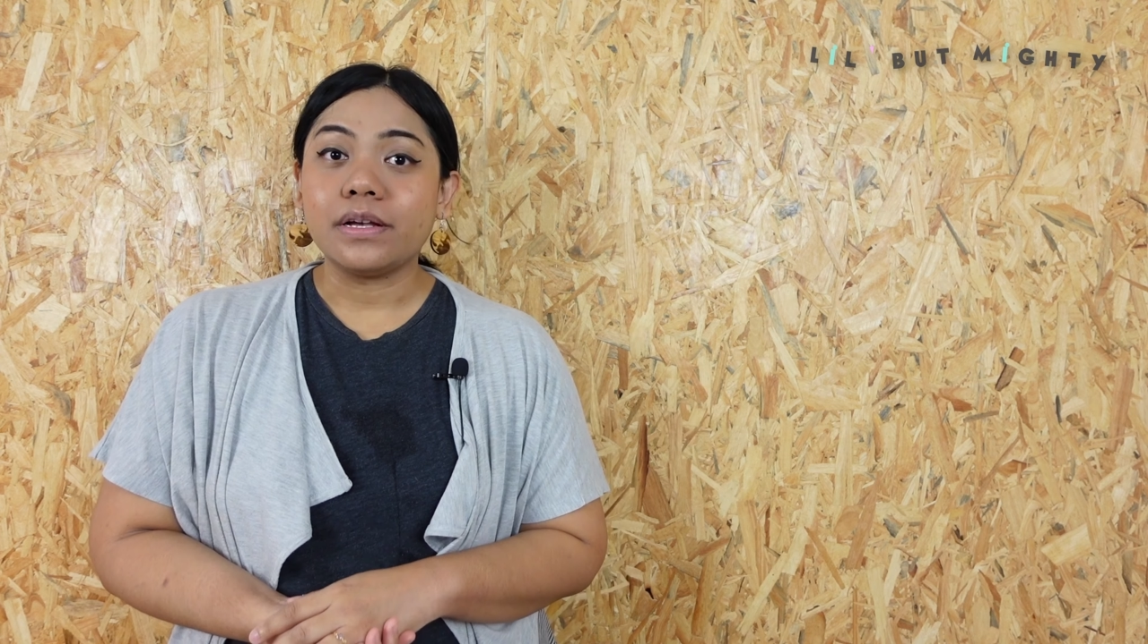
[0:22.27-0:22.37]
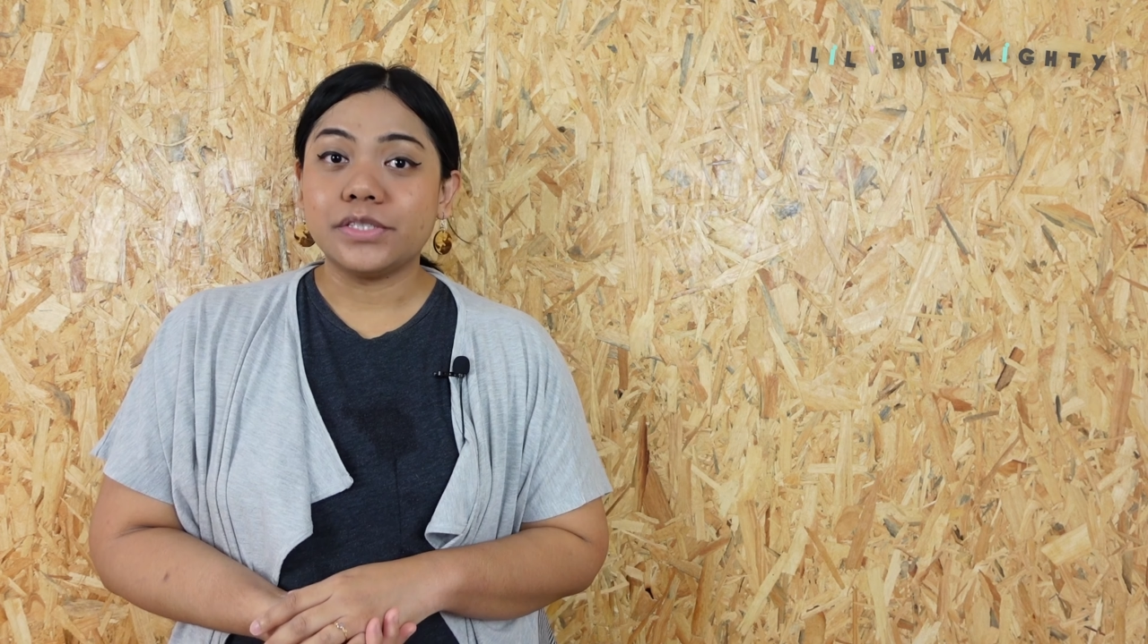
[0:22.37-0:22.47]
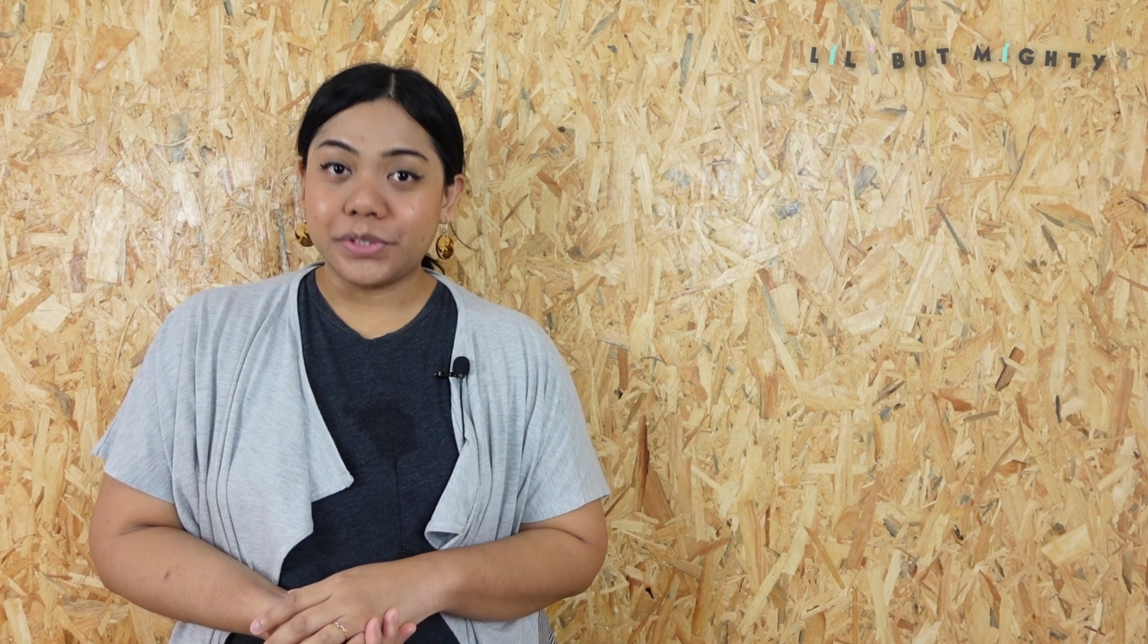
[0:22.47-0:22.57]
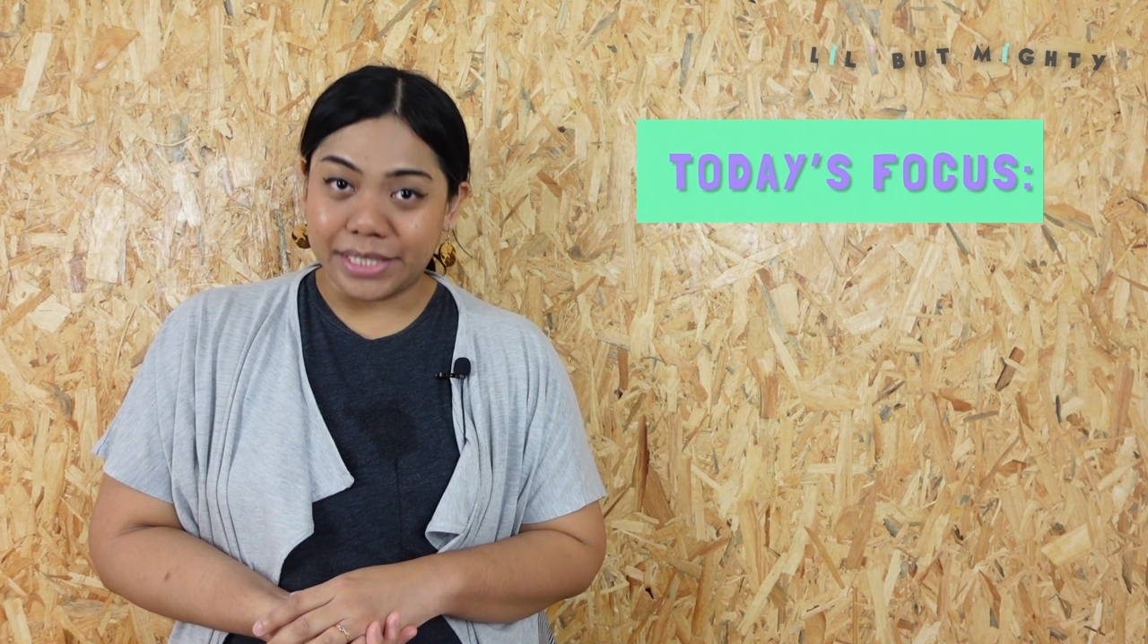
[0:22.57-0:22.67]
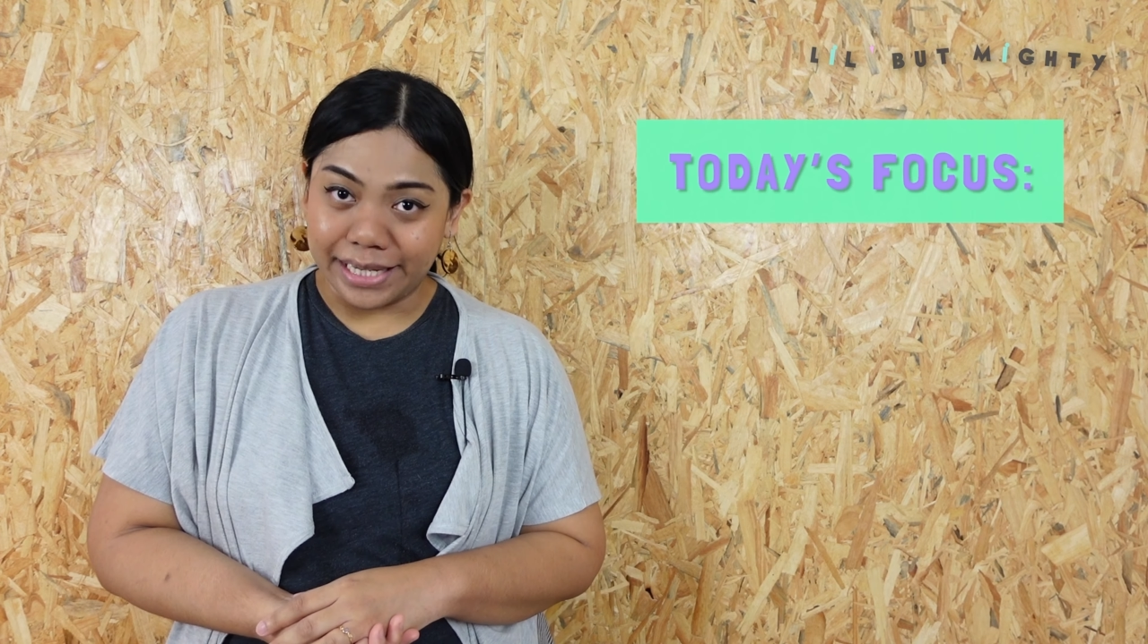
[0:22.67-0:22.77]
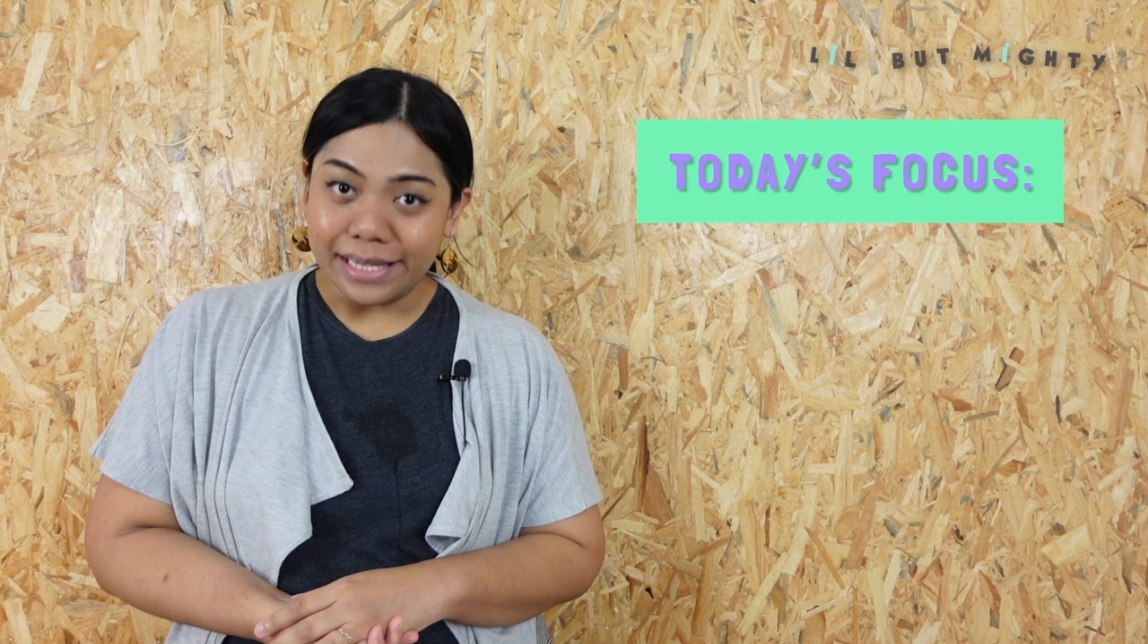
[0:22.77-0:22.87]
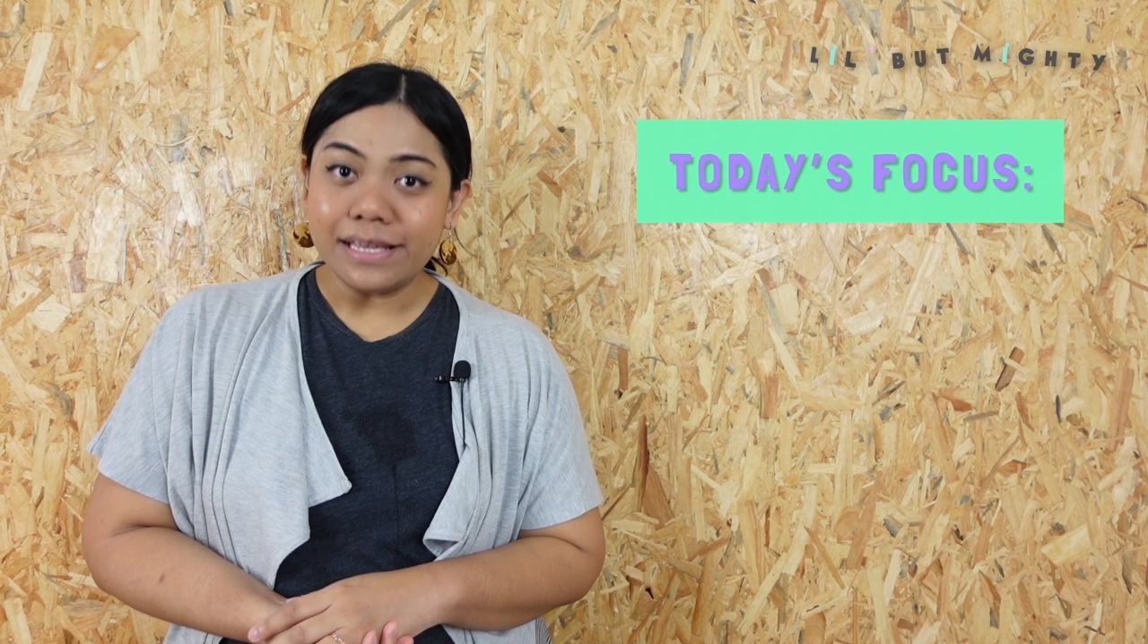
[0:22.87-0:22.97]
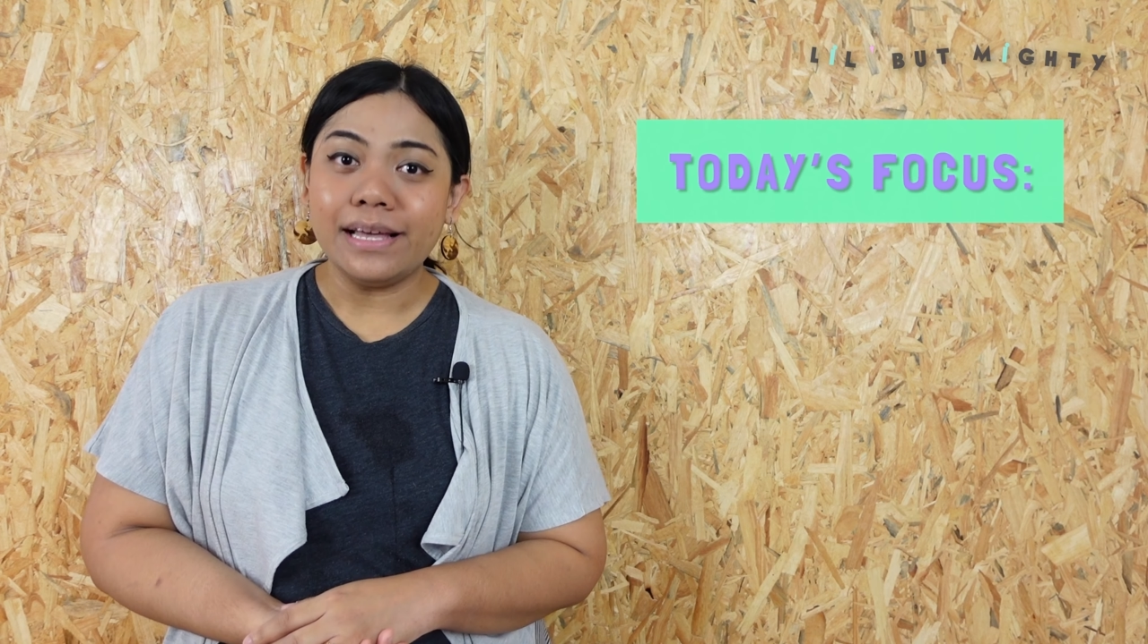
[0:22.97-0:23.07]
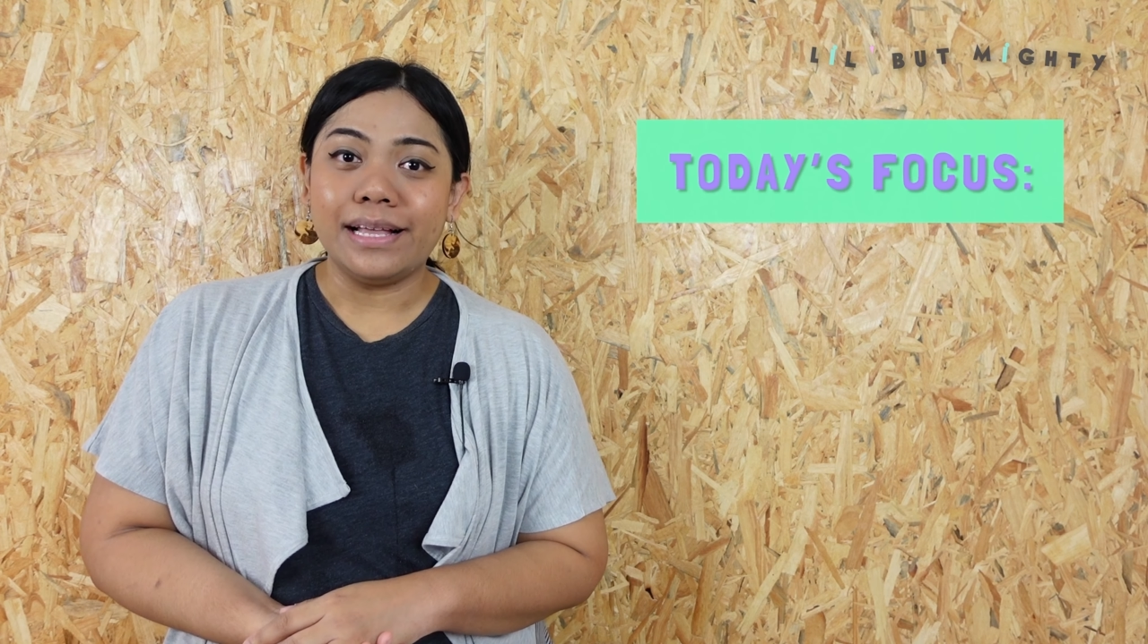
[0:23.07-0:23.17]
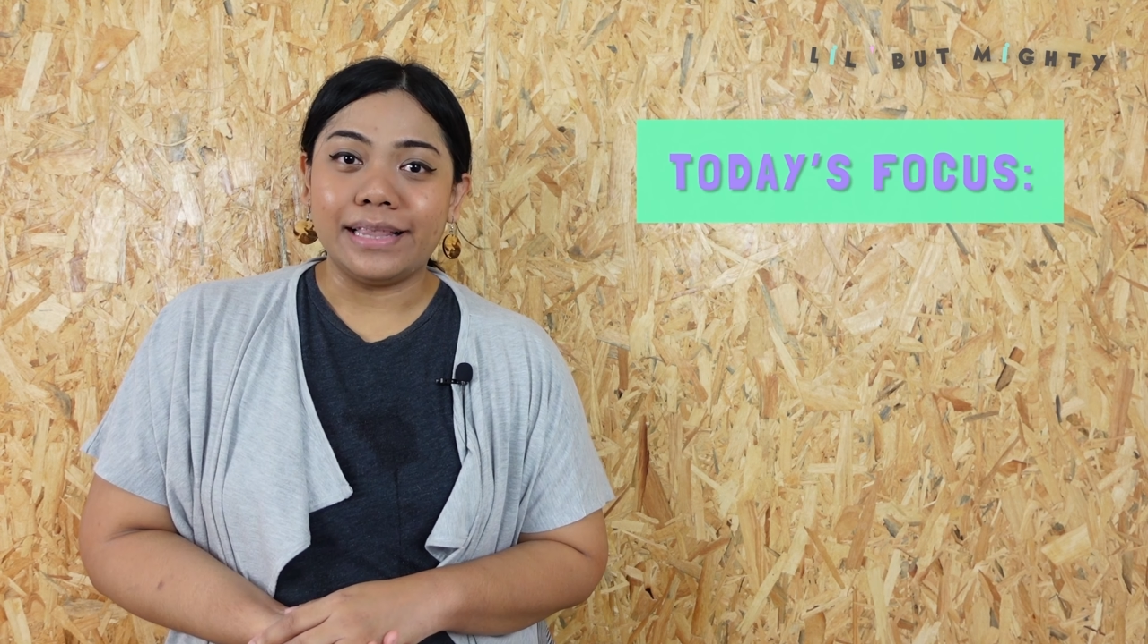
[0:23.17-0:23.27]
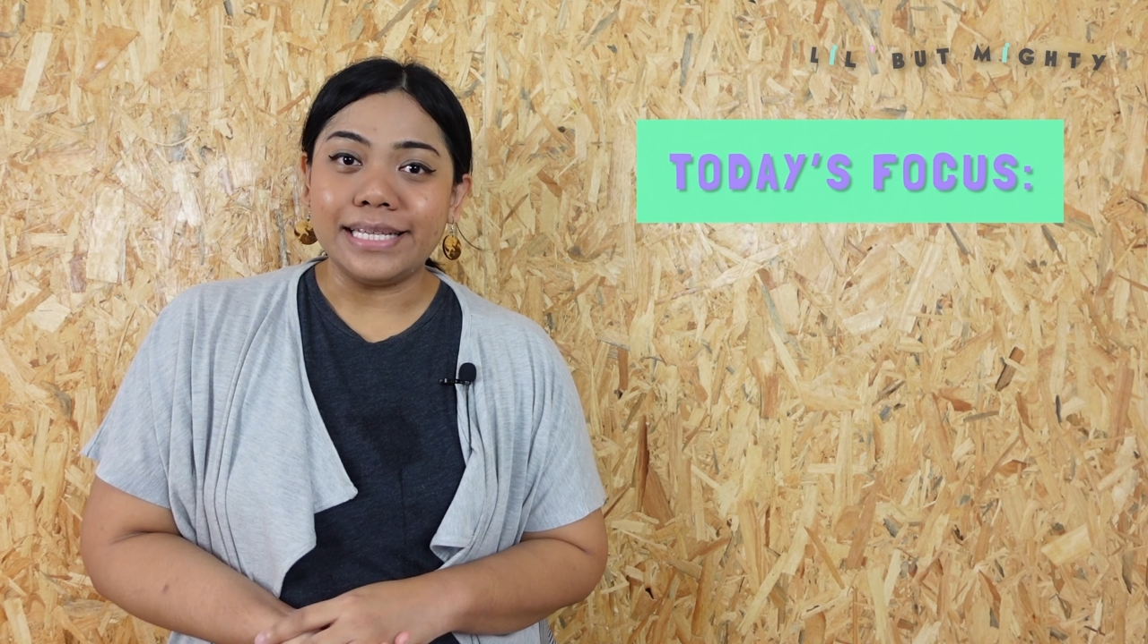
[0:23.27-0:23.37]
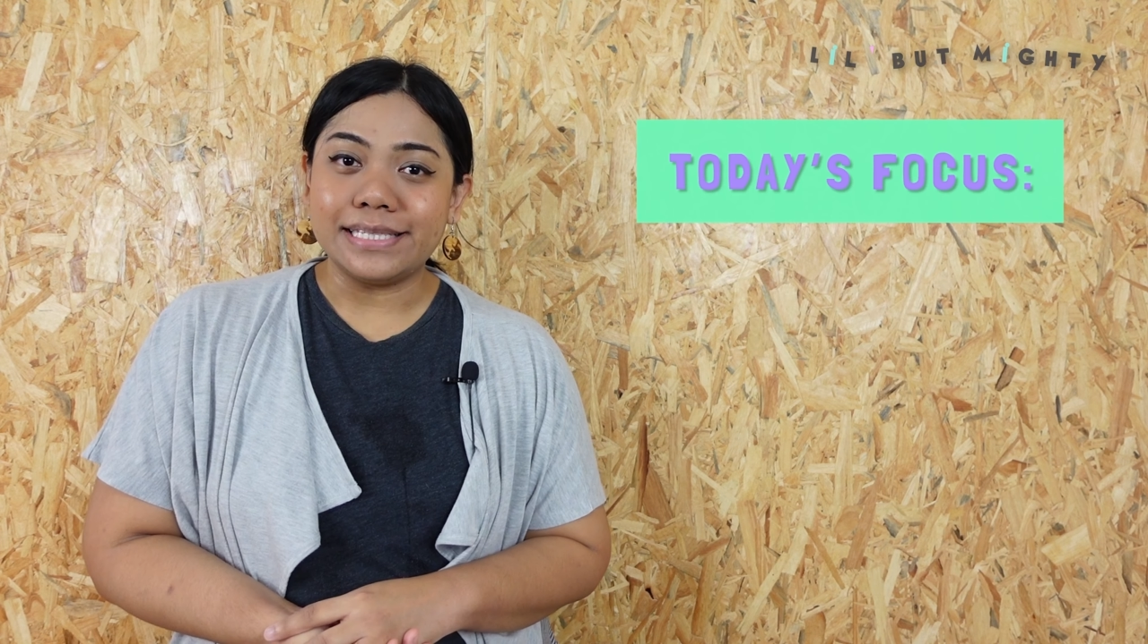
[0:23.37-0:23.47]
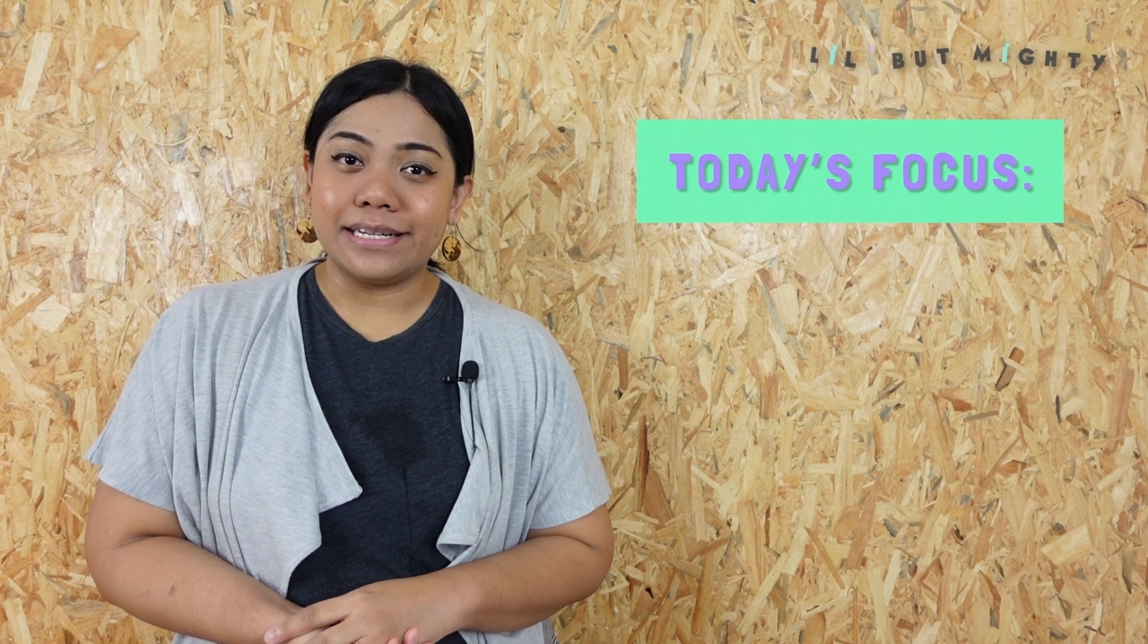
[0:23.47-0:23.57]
Today, let's